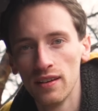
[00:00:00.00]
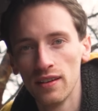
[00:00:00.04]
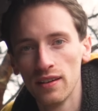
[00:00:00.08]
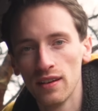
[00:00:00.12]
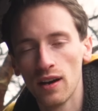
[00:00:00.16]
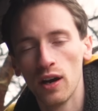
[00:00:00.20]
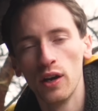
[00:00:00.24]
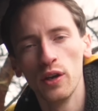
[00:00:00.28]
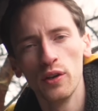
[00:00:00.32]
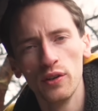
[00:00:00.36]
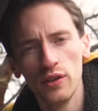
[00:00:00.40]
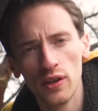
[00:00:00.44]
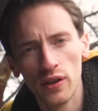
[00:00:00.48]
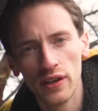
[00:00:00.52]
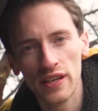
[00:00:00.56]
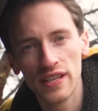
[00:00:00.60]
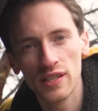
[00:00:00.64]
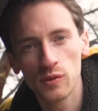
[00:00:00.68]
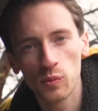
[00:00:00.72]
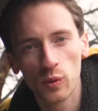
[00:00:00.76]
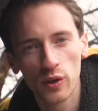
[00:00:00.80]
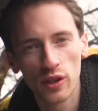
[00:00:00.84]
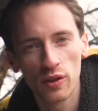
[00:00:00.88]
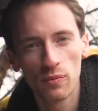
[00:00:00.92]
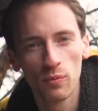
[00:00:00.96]
Hyundai
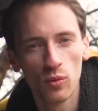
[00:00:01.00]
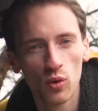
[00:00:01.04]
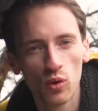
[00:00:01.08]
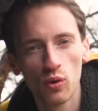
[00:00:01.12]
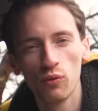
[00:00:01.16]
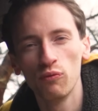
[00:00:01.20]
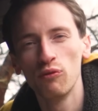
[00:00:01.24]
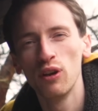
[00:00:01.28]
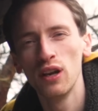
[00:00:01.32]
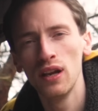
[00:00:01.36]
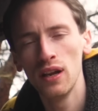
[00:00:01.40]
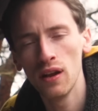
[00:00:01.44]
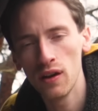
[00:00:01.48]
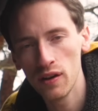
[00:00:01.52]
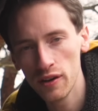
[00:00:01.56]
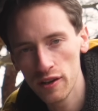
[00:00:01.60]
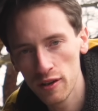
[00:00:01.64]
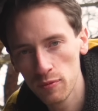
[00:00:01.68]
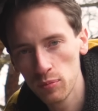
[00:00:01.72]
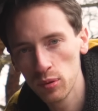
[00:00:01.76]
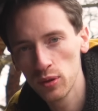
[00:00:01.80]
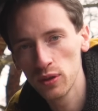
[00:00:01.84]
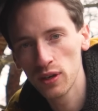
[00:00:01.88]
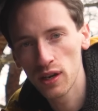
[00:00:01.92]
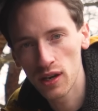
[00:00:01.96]
is one of the more
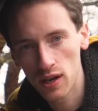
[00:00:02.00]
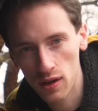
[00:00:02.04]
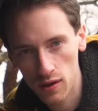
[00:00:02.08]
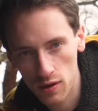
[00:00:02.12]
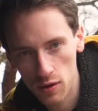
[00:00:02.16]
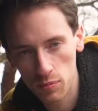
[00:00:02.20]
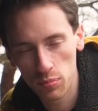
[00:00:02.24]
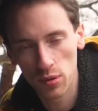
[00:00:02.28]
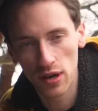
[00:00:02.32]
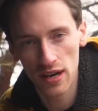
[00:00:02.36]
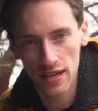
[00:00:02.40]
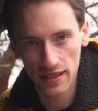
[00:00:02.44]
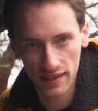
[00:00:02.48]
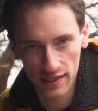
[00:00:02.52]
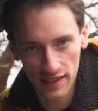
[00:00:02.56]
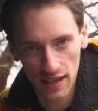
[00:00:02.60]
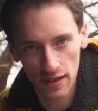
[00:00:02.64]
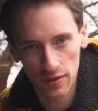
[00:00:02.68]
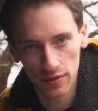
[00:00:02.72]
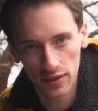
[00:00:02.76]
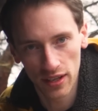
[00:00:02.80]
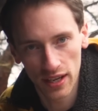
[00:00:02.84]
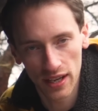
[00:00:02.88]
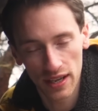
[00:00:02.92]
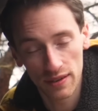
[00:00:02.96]
reliable car brands
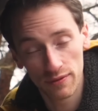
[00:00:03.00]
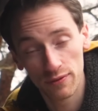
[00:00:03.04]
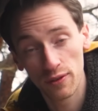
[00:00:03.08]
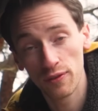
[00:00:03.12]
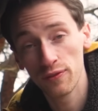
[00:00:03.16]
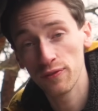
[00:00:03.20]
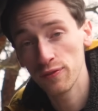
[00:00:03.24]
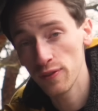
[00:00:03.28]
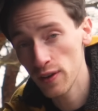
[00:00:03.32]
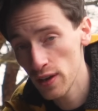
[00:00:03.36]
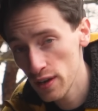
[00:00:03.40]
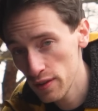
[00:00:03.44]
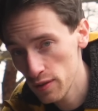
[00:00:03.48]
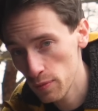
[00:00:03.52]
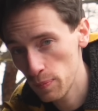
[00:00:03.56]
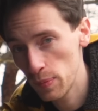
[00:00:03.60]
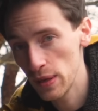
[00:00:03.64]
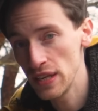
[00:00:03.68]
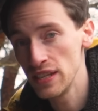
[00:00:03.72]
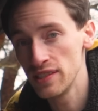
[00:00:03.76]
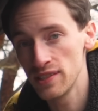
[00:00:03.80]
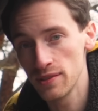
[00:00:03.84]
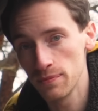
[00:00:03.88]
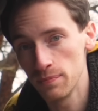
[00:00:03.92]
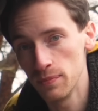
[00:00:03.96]
out there, and for further
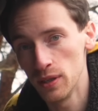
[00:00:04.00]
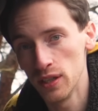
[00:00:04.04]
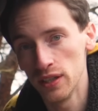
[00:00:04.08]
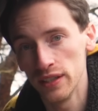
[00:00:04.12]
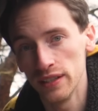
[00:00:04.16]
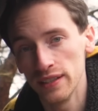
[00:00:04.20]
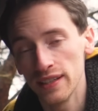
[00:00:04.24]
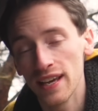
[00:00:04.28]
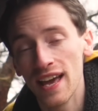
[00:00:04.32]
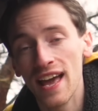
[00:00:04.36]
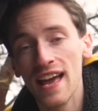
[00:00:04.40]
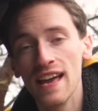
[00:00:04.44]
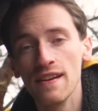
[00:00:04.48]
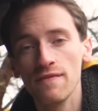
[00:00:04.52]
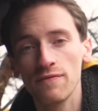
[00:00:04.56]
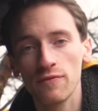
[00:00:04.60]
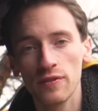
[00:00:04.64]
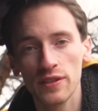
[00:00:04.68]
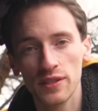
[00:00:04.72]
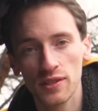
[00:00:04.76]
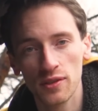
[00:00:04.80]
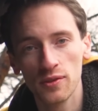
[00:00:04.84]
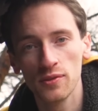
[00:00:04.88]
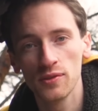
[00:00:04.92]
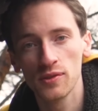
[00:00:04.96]
peace of mind,
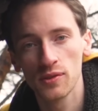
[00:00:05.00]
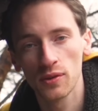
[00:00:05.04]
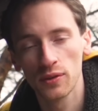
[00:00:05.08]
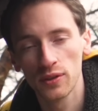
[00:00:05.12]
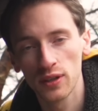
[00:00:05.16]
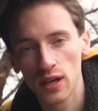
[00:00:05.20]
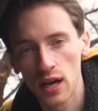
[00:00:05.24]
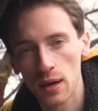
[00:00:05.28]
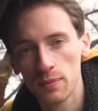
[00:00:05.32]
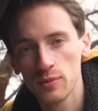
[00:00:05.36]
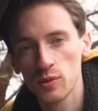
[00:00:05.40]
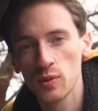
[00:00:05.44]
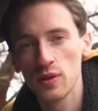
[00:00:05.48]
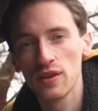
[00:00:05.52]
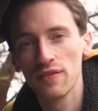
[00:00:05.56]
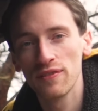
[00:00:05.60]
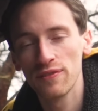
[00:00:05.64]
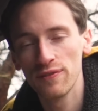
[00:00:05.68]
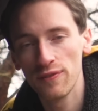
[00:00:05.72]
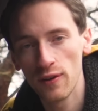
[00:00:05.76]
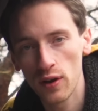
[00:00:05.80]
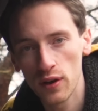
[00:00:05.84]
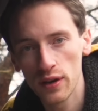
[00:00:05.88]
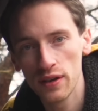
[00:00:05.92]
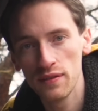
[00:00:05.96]
every Tucson comes with a
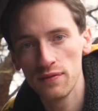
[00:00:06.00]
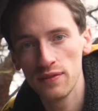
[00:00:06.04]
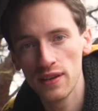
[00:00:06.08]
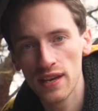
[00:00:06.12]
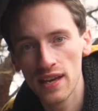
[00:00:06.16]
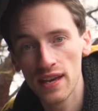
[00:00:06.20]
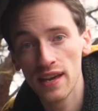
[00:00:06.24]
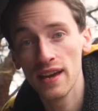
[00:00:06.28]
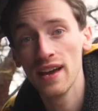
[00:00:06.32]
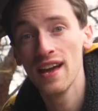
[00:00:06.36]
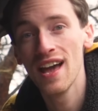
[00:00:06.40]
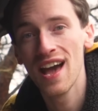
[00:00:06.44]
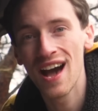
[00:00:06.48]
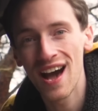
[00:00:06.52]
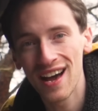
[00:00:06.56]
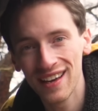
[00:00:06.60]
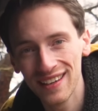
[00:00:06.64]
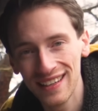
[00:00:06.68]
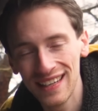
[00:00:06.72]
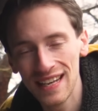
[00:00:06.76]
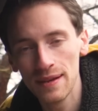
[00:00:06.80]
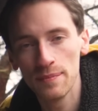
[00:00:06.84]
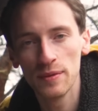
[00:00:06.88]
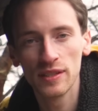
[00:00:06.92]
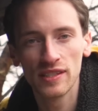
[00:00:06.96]
5-year
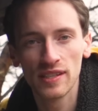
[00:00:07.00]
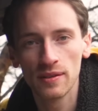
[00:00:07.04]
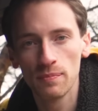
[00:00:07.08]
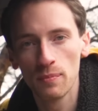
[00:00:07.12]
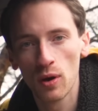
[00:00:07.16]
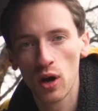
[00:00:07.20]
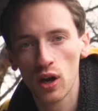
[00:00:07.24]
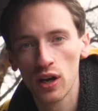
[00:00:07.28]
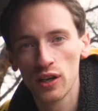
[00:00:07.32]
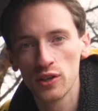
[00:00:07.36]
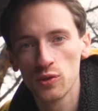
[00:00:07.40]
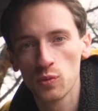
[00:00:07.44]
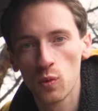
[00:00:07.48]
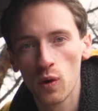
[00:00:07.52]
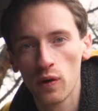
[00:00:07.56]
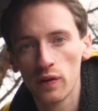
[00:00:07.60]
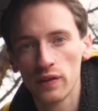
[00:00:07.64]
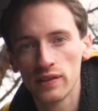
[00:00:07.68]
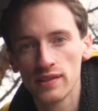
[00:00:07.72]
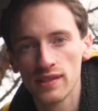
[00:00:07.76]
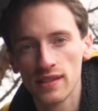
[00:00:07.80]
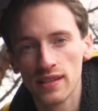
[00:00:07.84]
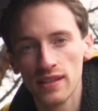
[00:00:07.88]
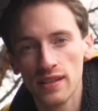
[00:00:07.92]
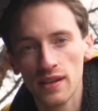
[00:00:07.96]
unlimited mileage
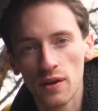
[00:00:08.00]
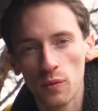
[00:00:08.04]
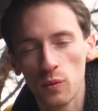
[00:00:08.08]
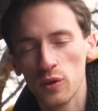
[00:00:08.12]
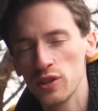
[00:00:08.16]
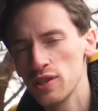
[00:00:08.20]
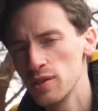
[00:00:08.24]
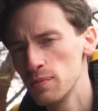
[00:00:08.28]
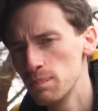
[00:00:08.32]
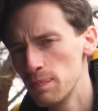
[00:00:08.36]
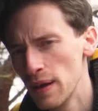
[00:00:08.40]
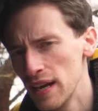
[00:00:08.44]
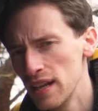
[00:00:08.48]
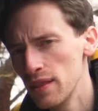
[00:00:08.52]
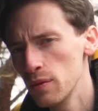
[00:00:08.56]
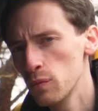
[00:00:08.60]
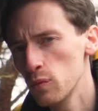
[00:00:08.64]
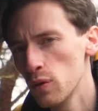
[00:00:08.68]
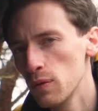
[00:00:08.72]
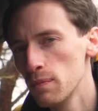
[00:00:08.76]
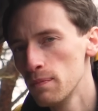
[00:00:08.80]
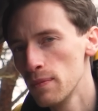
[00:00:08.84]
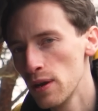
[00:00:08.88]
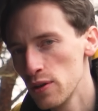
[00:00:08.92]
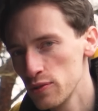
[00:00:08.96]
warranty, which is better than
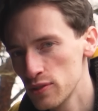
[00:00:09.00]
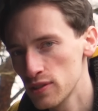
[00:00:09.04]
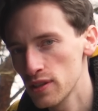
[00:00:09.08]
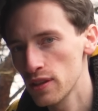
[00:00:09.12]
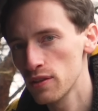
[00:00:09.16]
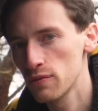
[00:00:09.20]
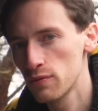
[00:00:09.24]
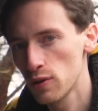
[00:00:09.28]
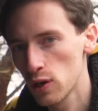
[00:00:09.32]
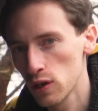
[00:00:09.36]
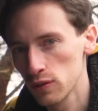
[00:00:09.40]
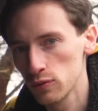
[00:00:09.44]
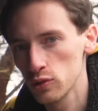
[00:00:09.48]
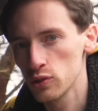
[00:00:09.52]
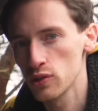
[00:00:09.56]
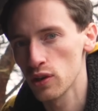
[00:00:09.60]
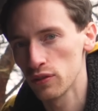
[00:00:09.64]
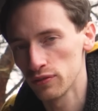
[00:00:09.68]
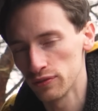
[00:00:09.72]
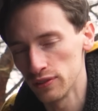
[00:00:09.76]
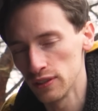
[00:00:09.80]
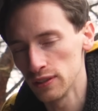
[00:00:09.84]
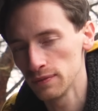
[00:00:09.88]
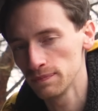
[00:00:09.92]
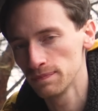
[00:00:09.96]
what most other rivals
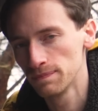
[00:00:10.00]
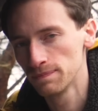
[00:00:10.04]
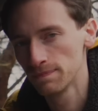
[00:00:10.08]
offer.